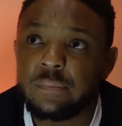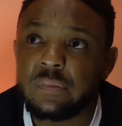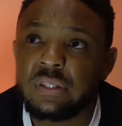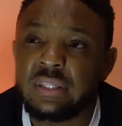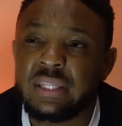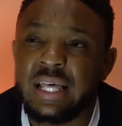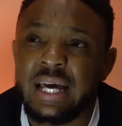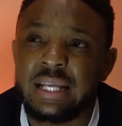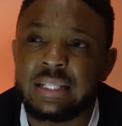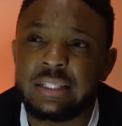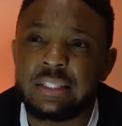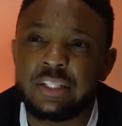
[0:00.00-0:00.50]

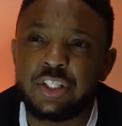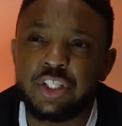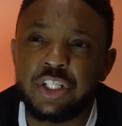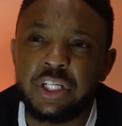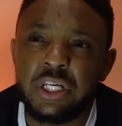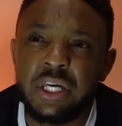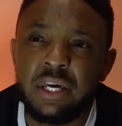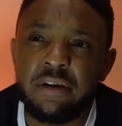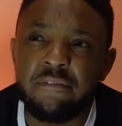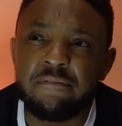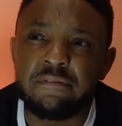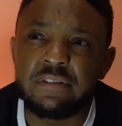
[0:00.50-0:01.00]
that
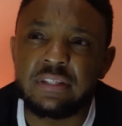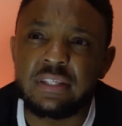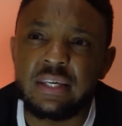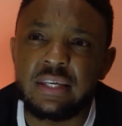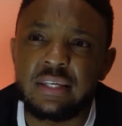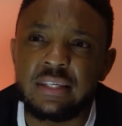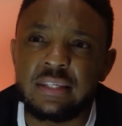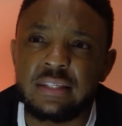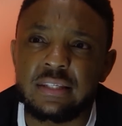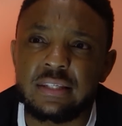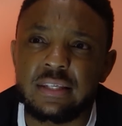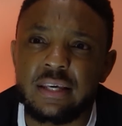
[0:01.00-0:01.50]
Chiefs
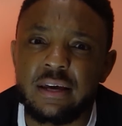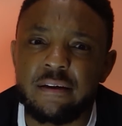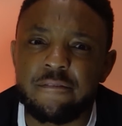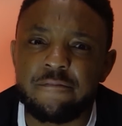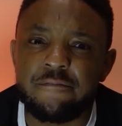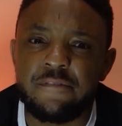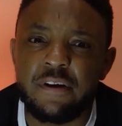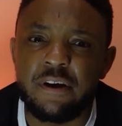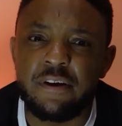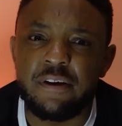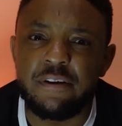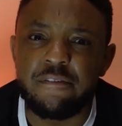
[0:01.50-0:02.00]
is a
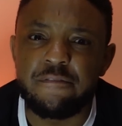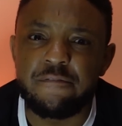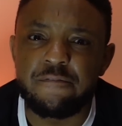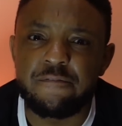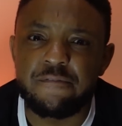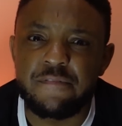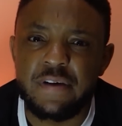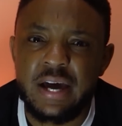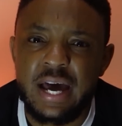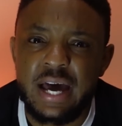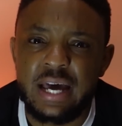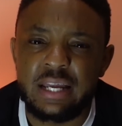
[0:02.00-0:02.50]
very
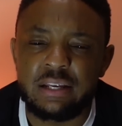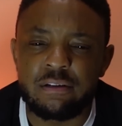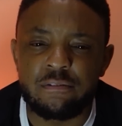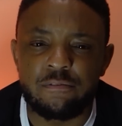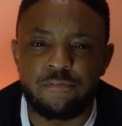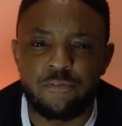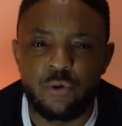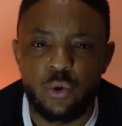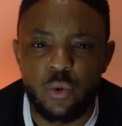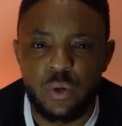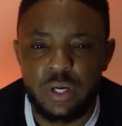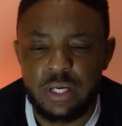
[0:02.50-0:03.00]

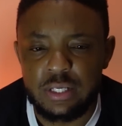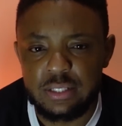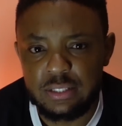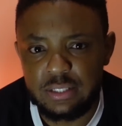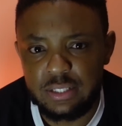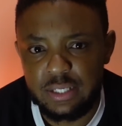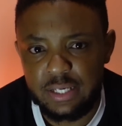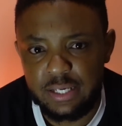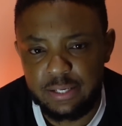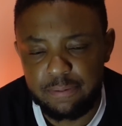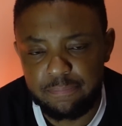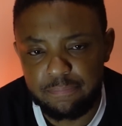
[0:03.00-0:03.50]

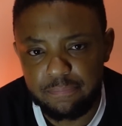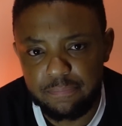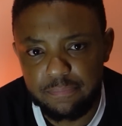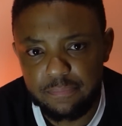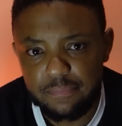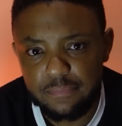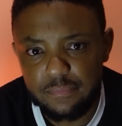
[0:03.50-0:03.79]
fan-focused team.